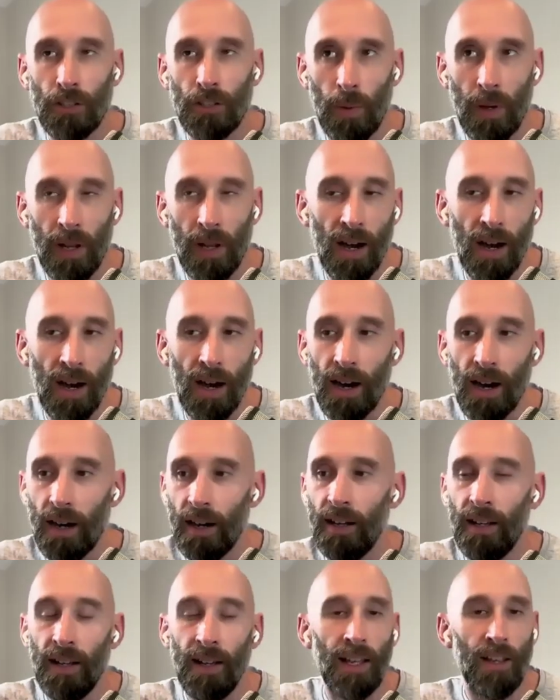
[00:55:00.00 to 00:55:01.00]
is who we
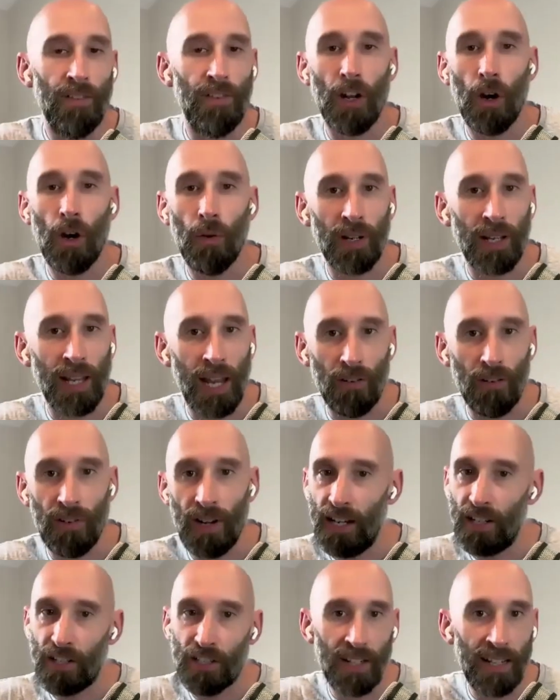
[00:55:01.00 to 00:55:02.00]
are. If you don't want to get
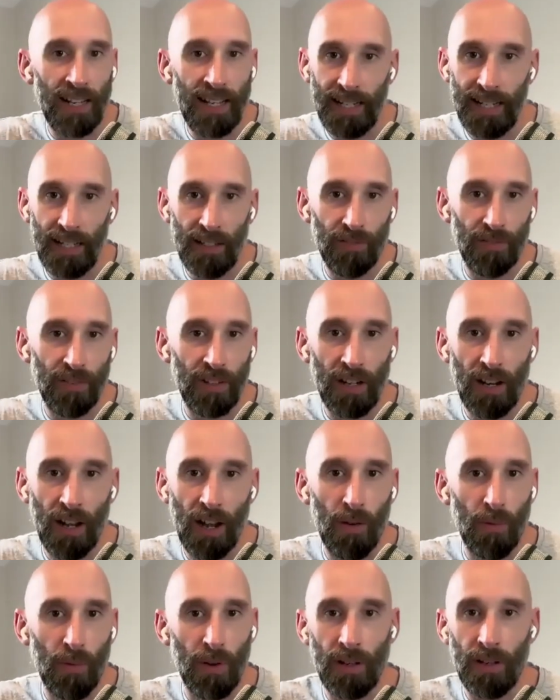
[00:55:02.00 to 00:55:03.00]
rich, leave, you
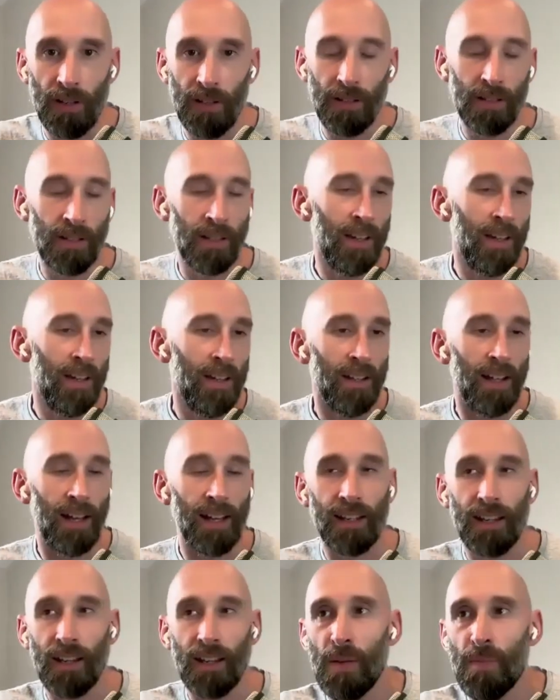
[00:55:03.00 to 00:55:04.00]
know,
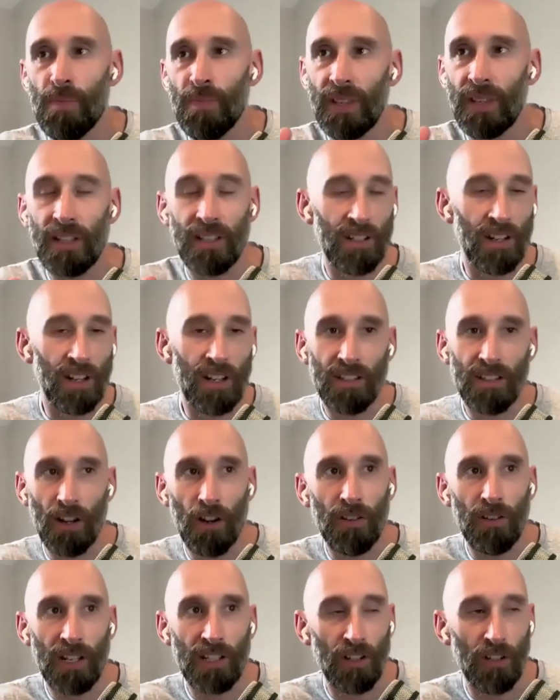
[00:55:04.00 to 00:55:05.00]
like there's
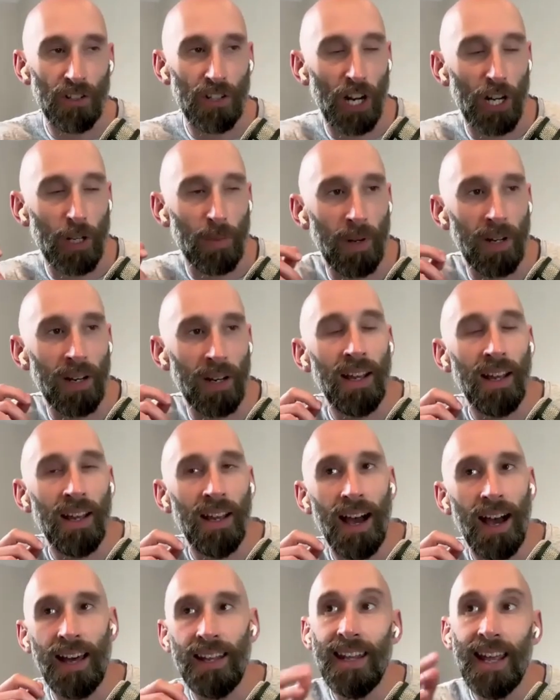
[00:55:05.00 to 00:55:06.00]
no judgment.
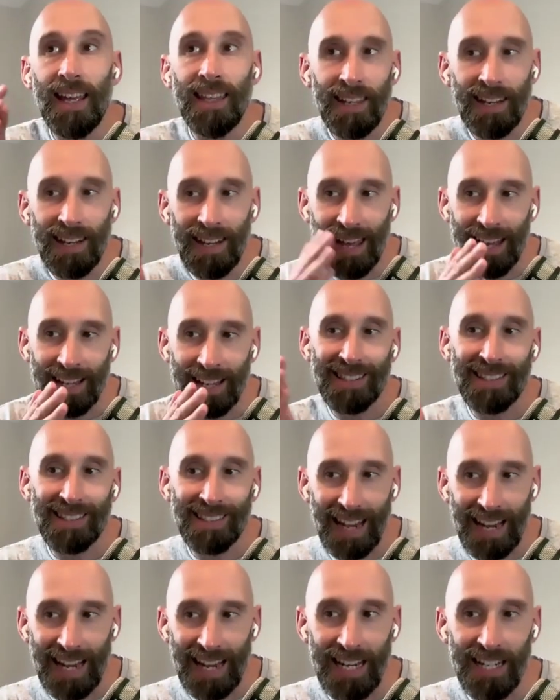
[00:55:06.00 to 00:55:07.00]
And then the next
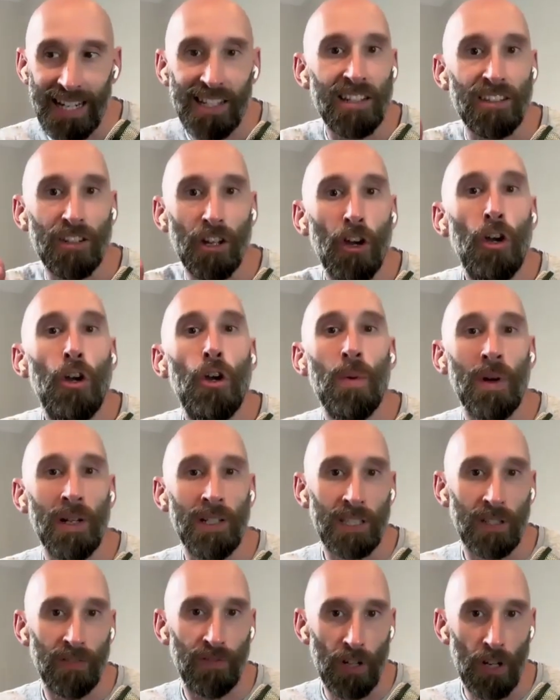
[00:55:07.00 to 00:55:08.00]
stage is the
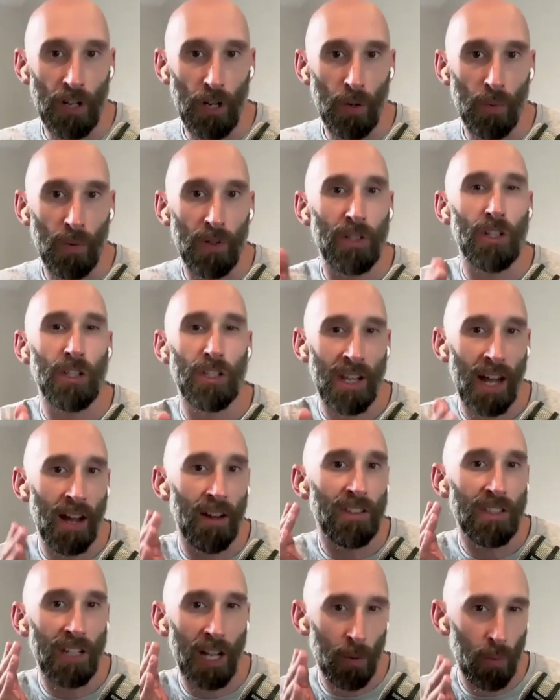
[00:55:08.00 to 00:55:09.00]
who interview, which just
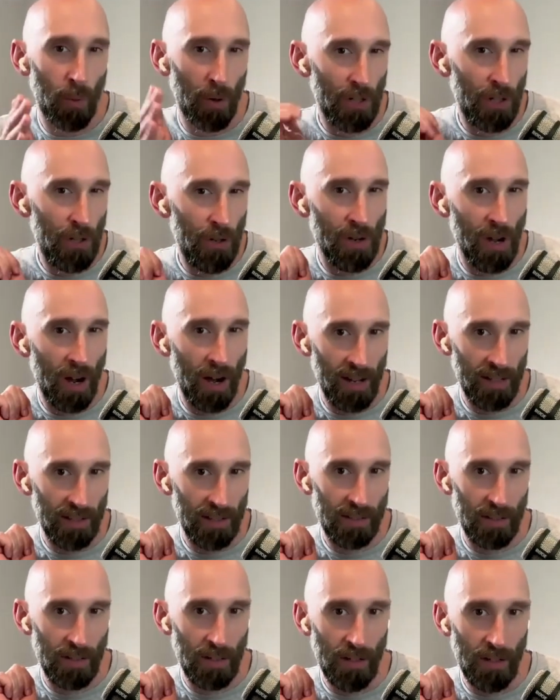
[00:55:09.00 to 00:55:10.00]
sounds like what you
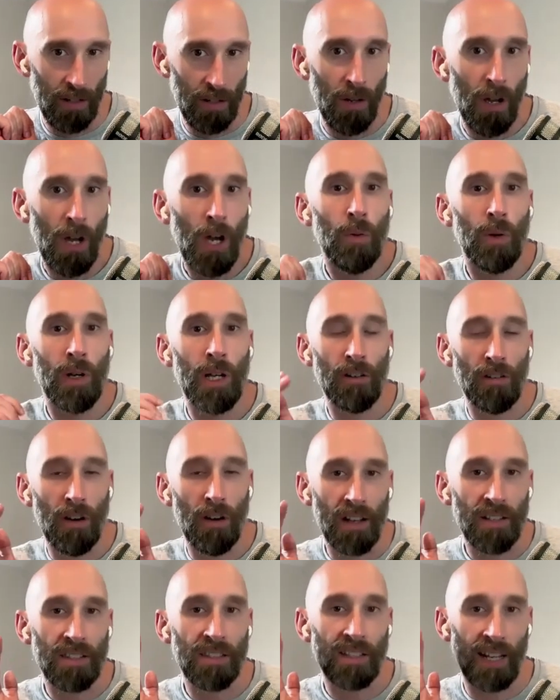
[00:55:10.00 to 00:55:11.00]
guys do, where
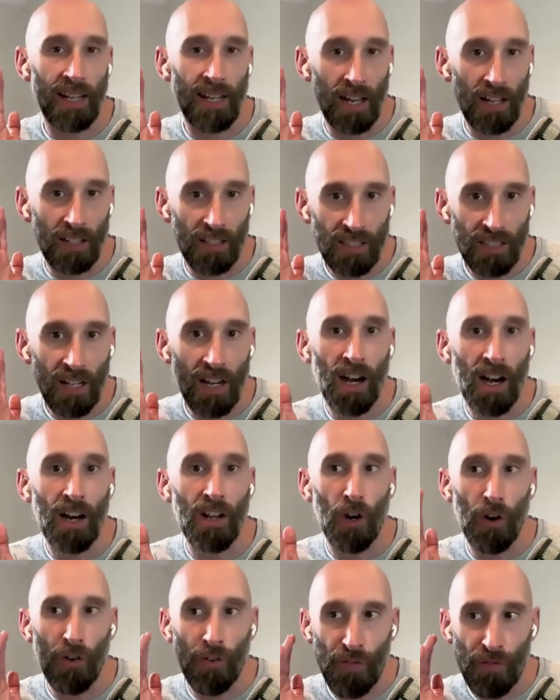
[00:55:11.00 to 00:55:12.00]
you're asking a
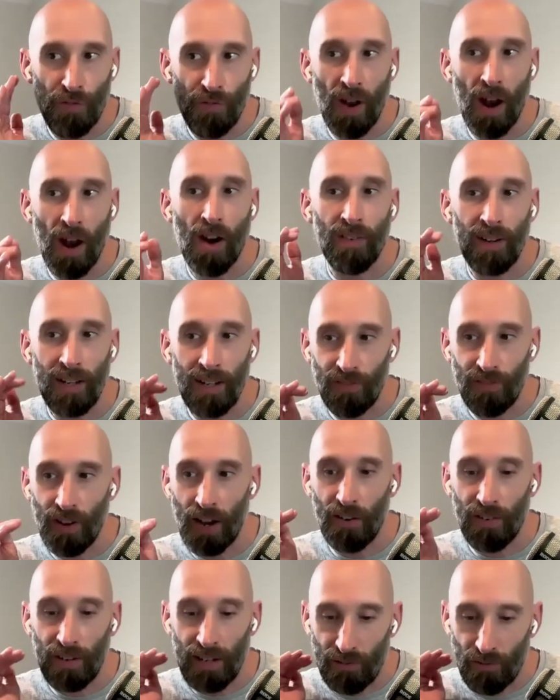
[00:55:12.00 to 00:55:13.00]
ton of very,
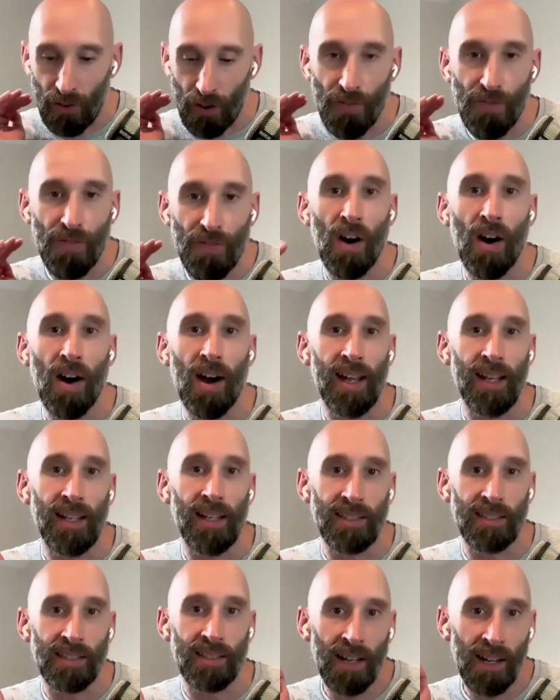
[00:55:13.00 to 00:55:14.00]
very
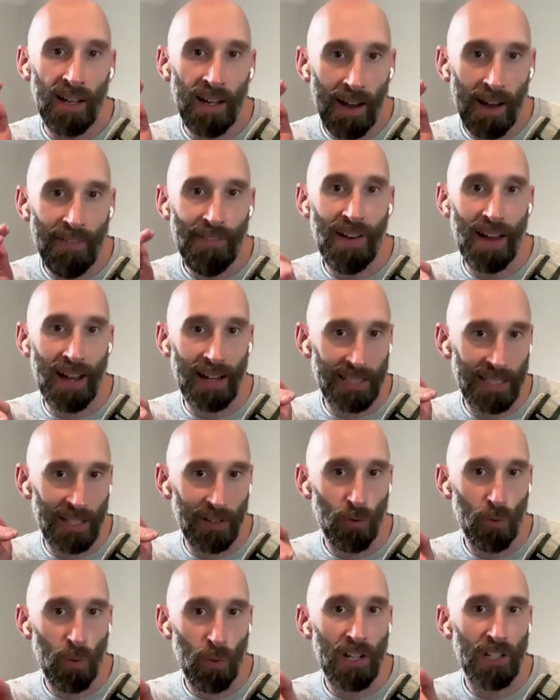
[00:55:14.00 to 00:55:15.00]
refined,
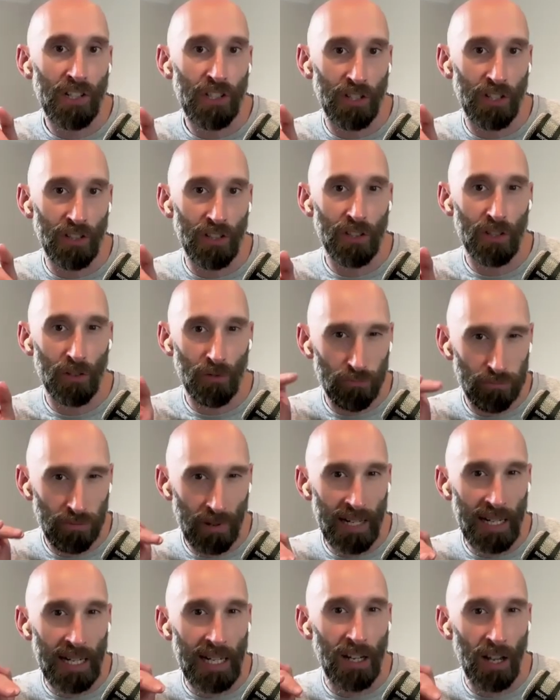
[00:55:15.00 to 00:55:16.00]
effective questions to
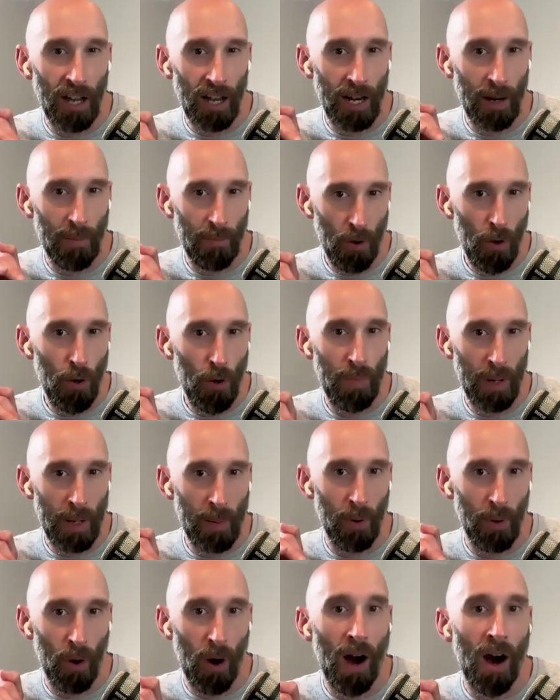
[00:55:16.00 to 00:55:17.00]
really learn who
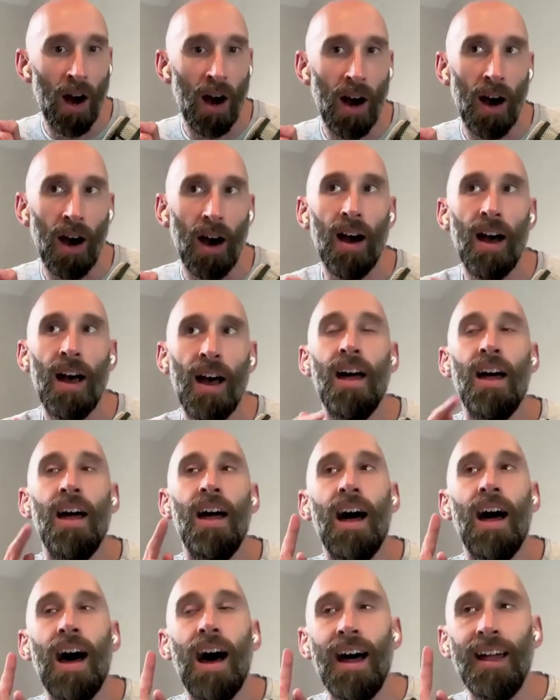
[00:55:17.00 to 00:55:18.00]
people are.
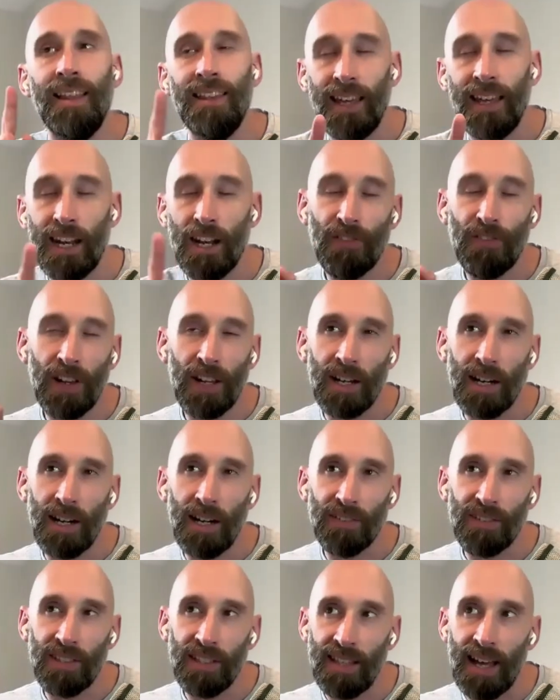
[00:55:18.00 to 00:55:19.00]
And then I think
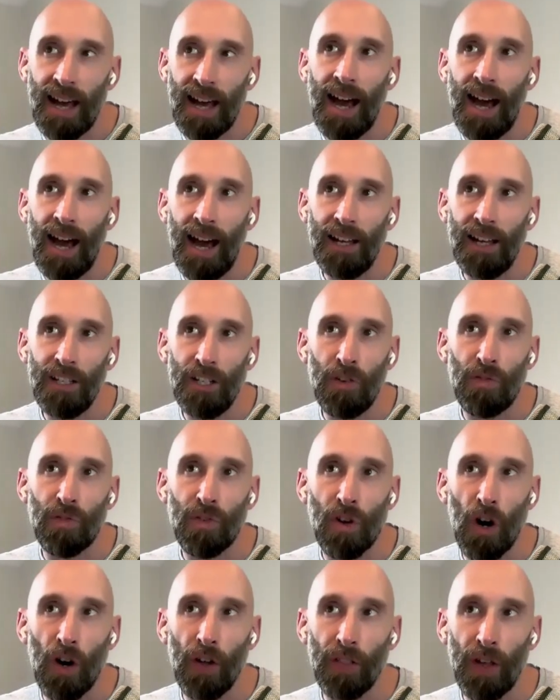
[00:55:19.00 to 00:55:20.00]
after that,
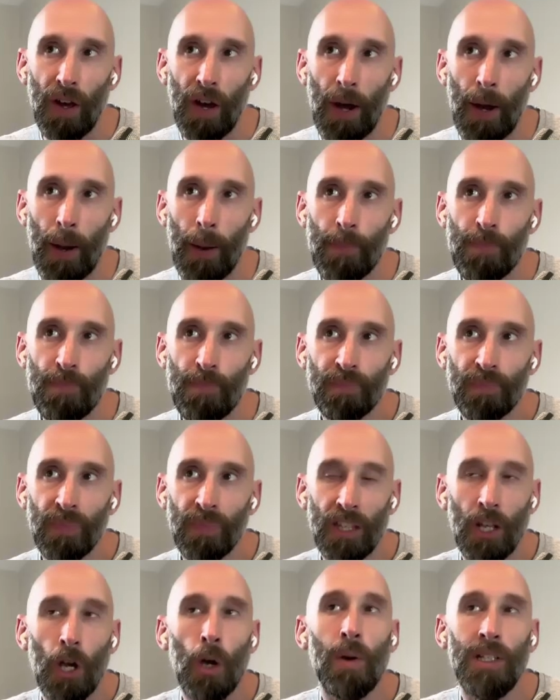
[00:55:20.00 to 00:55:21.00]
you've got the
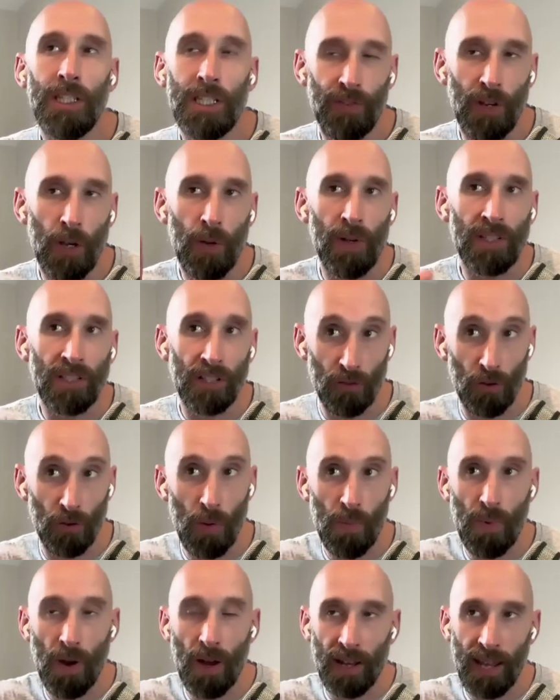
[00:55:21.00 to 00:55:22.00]
who interview is a
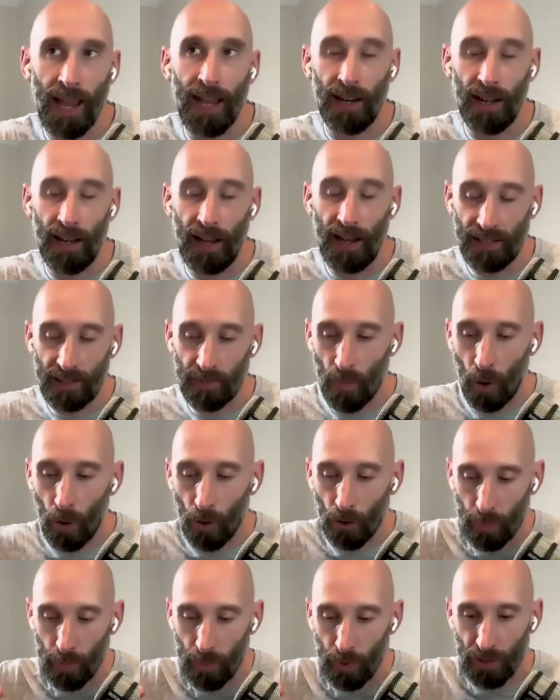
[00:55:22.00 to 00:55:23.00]
group. Again, it's
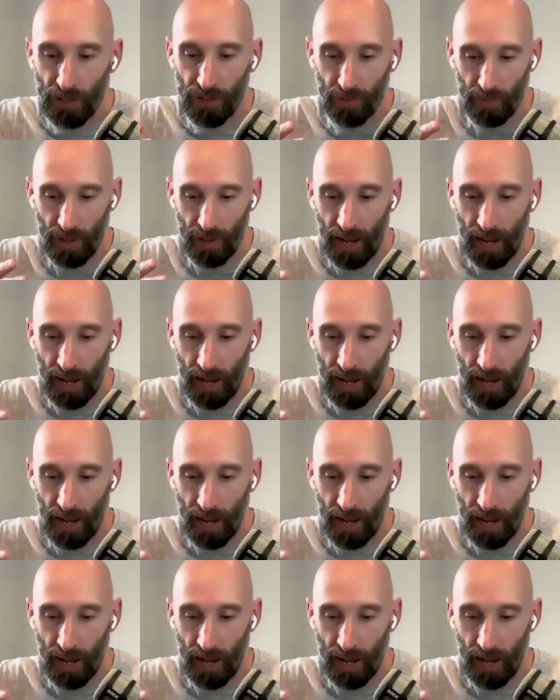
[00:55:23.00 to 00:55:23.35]
multiple